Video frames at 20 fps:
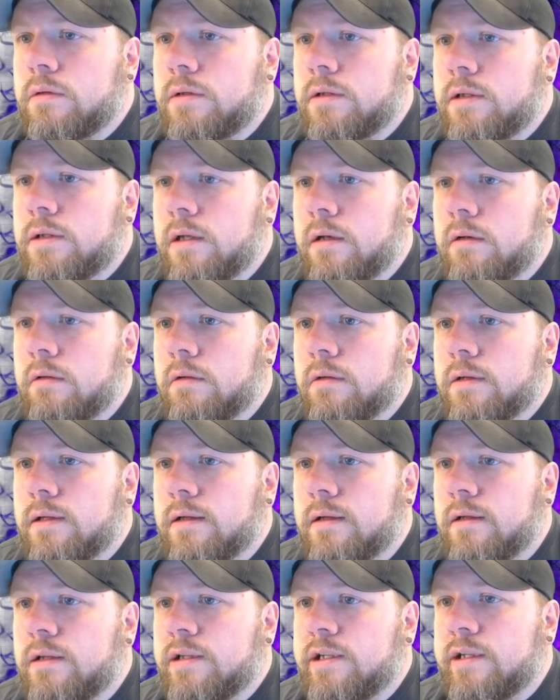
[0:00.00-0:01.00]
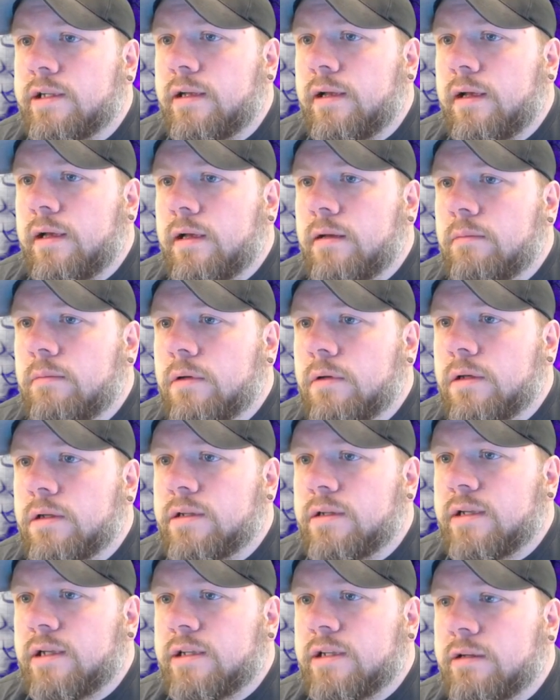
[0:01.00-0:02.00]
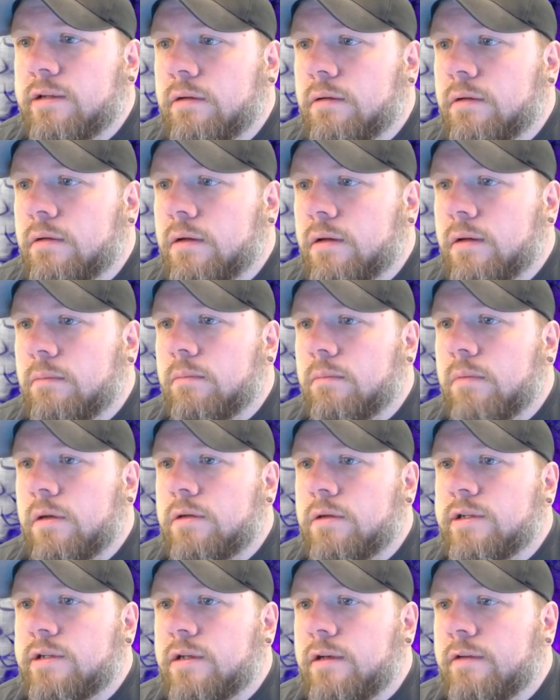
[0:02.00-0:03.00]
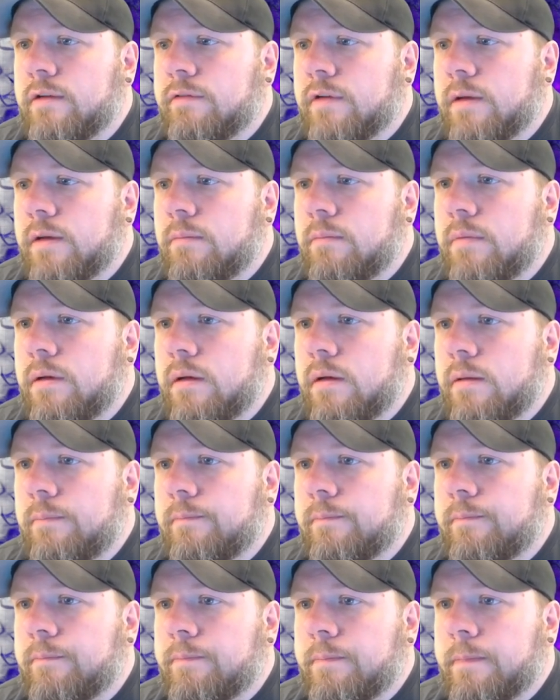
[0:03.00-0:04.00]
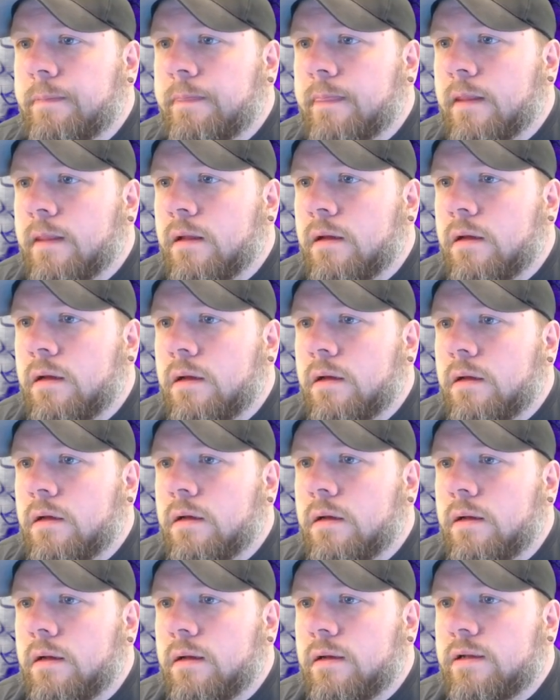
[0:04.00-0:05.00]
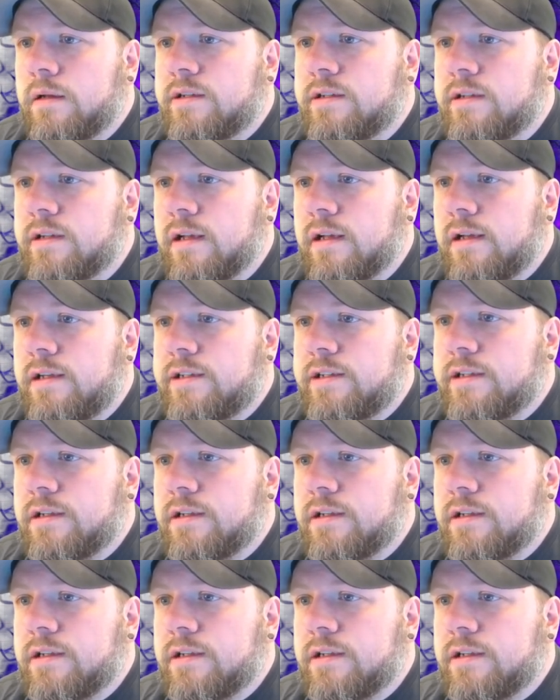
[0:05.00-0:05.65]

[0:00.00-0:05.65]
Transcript: tile into this net because that's on the most significant bit. And then this is least